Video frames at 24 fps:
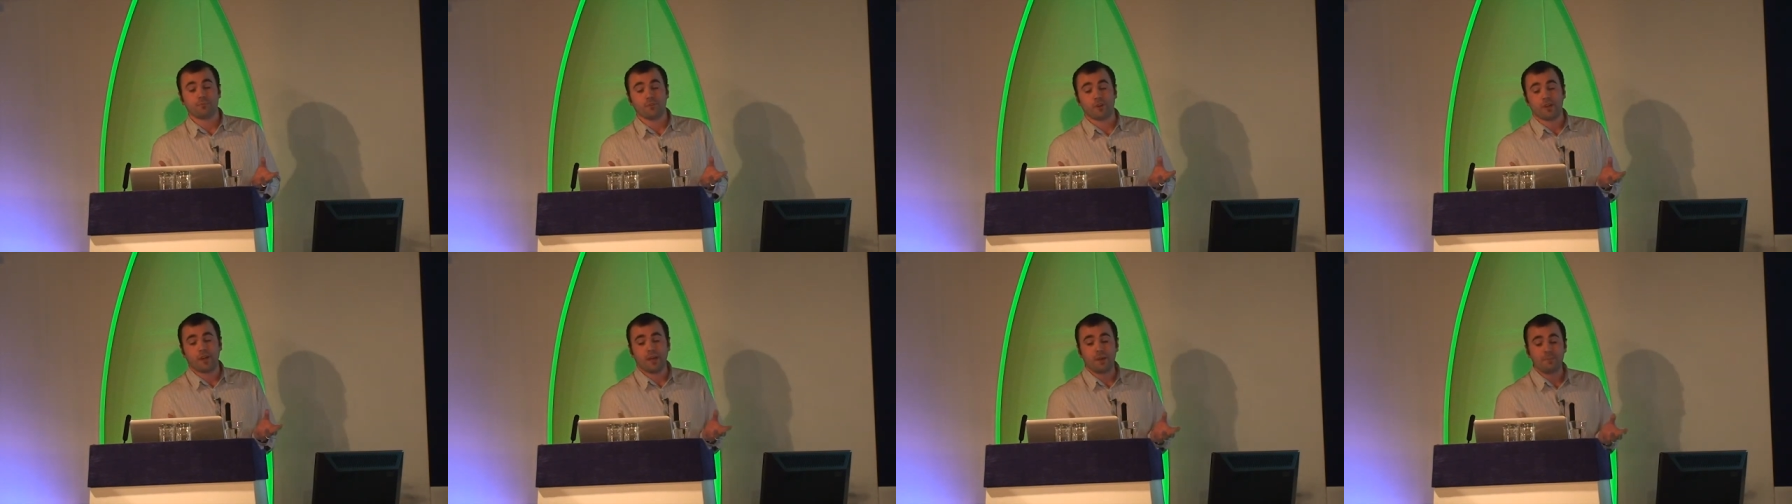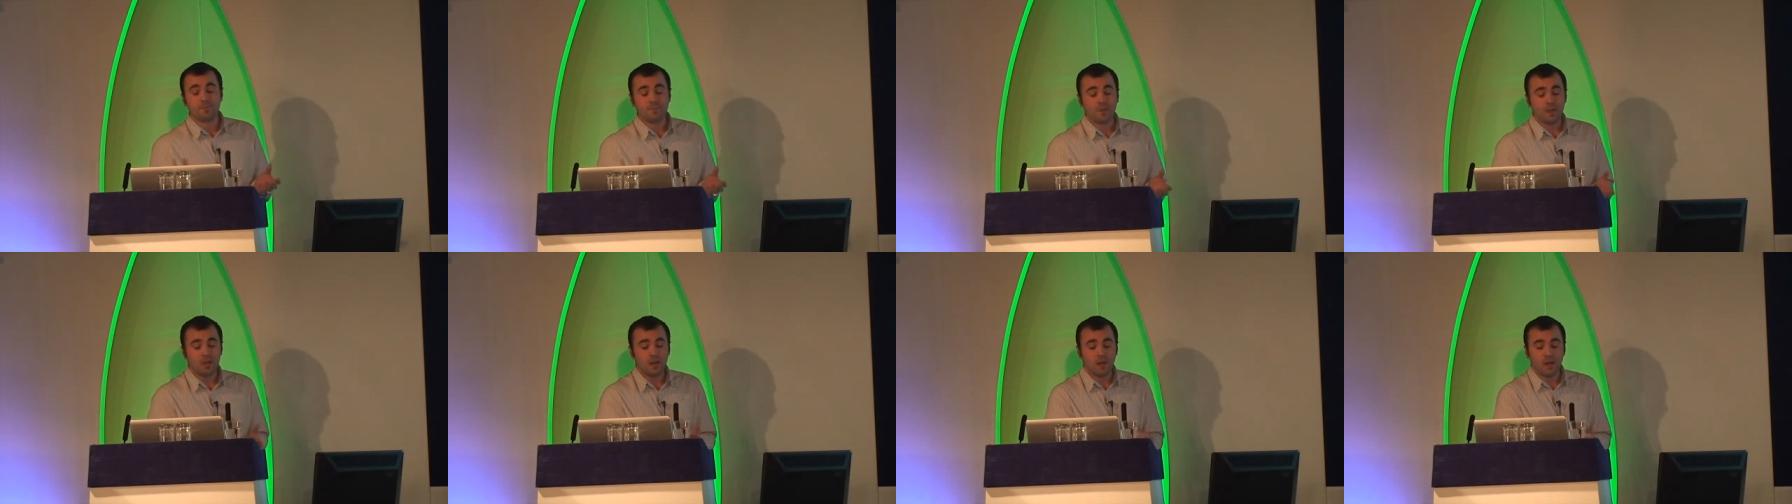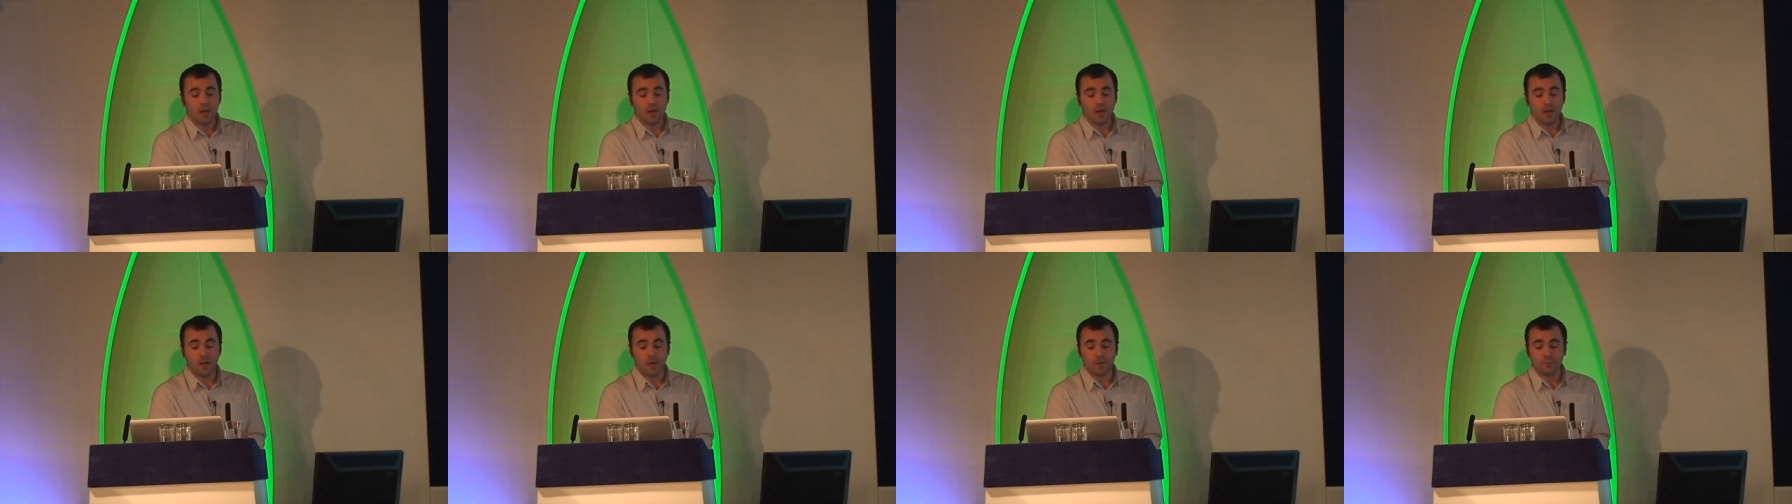Okay.
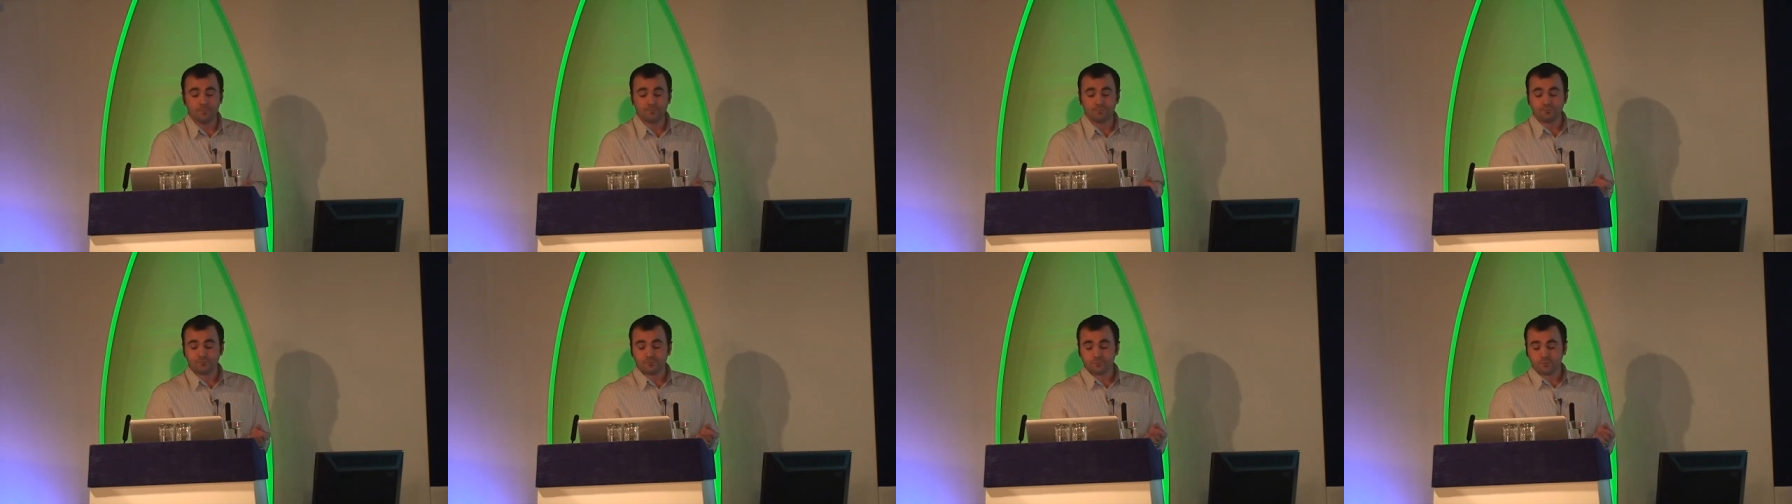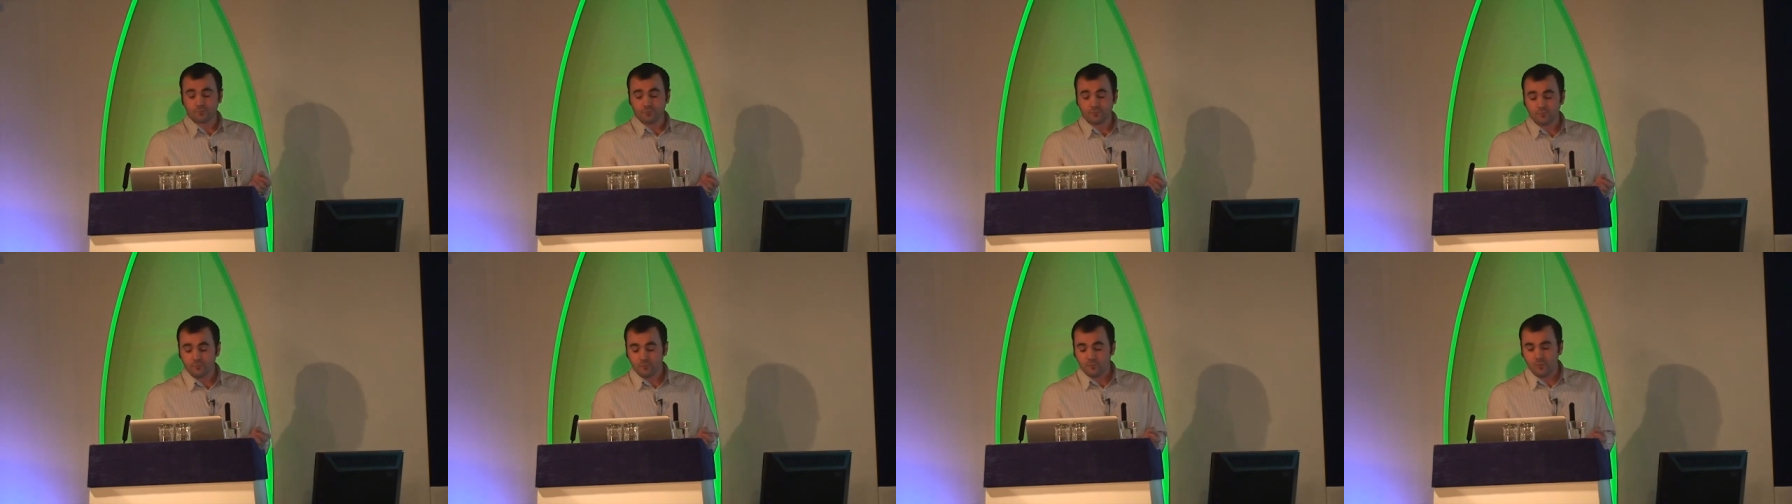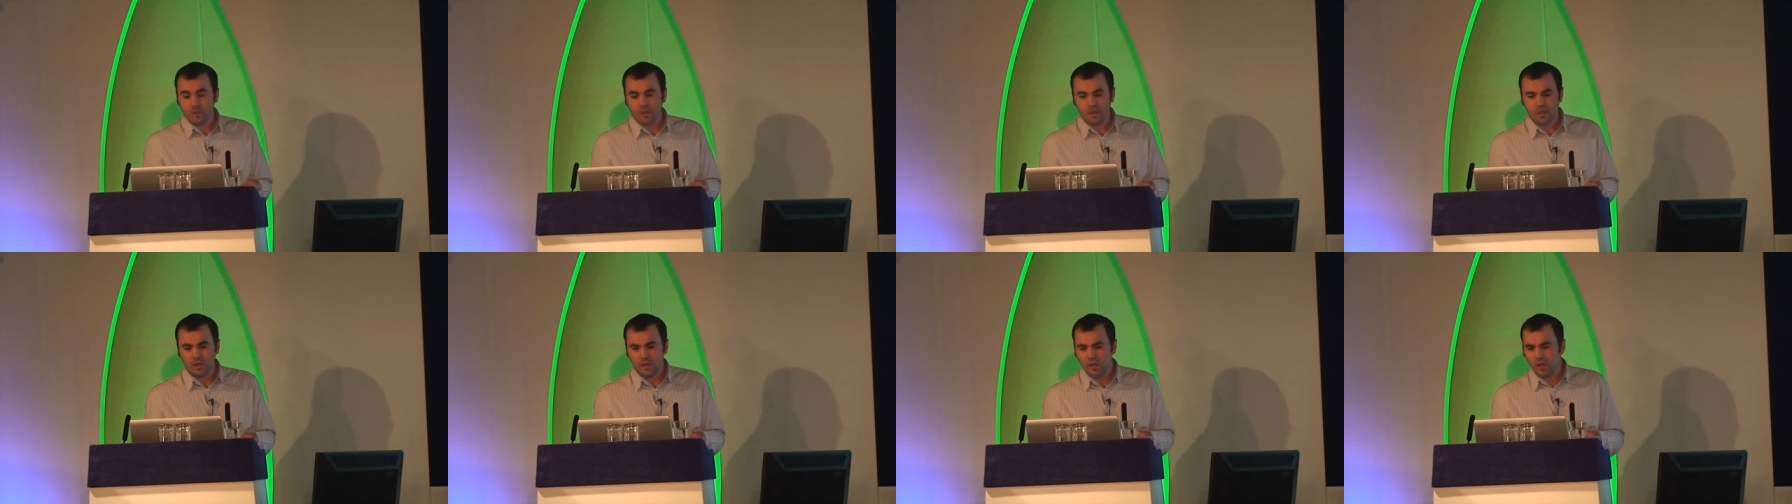
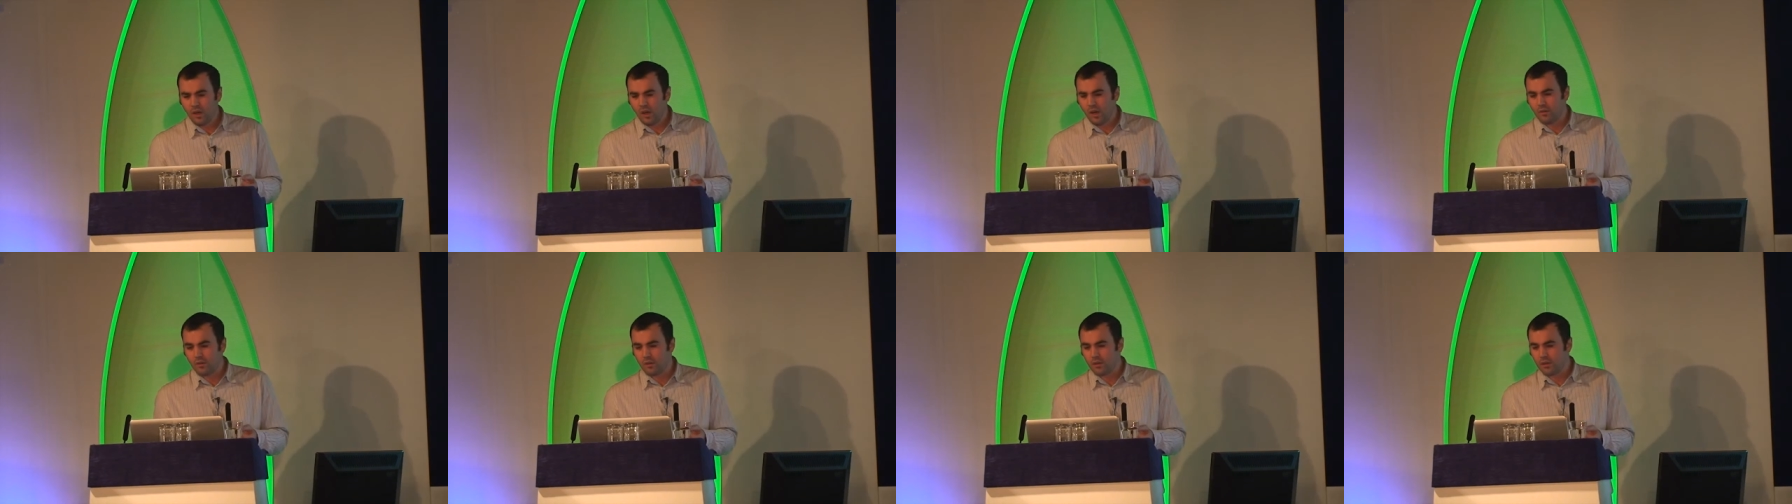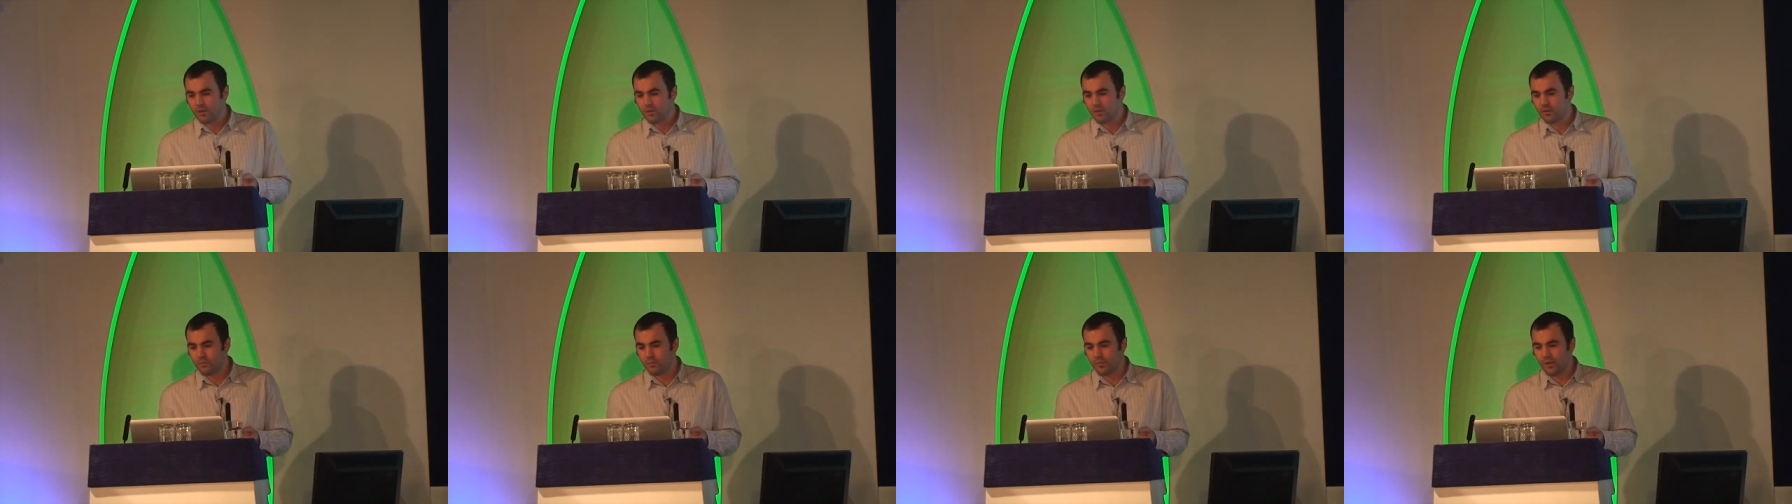A